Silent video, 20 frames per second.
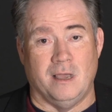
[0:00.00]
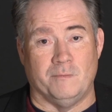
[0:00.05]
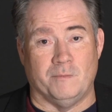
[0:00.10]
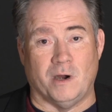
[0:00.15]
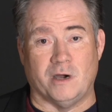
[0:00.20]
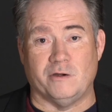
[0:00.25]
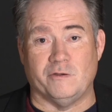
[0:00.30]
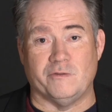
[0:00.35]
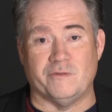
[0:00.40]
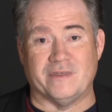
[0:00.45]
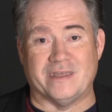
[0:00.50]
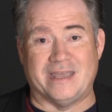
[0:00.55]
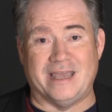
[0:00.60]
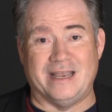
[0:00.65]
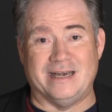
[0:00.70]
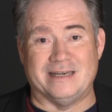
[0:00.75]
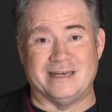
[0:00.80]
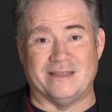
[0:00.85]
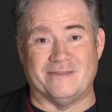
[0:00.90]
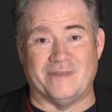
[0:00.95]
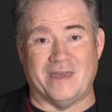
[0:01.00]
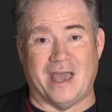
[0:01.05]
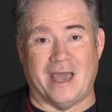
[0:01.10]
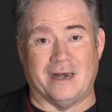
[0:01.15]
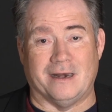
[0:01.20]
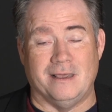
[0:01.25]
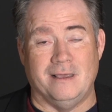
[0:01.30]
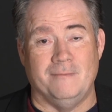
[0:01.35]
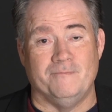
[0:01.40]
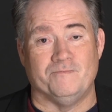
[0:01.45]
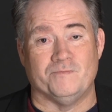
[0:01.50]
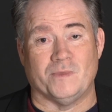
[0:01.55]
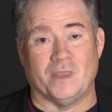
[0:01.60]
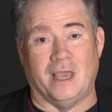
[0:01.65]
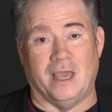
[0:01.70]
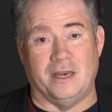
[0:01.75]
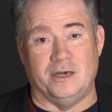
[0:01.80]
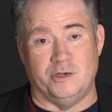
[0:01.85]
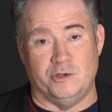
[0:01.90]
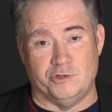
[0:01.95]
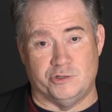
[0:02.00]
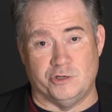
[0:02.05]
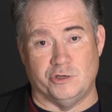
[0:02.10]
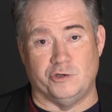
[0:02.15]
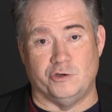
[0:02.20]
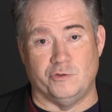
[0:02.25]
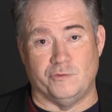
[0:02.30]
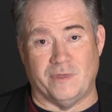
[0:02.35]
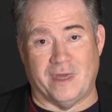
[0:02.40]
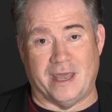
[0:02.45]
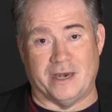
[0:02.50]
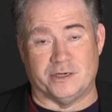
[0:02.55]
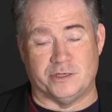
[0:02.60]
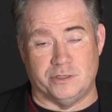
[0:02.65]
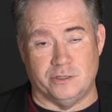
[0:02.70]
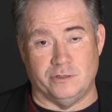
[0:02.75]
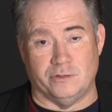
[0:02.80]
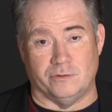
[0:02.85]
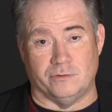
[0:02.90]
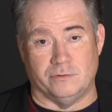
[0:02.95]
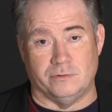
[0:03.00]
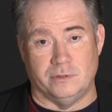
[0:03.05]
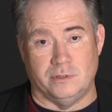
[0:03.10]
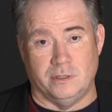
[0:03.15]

Martin Luther King did that. And you should do that too.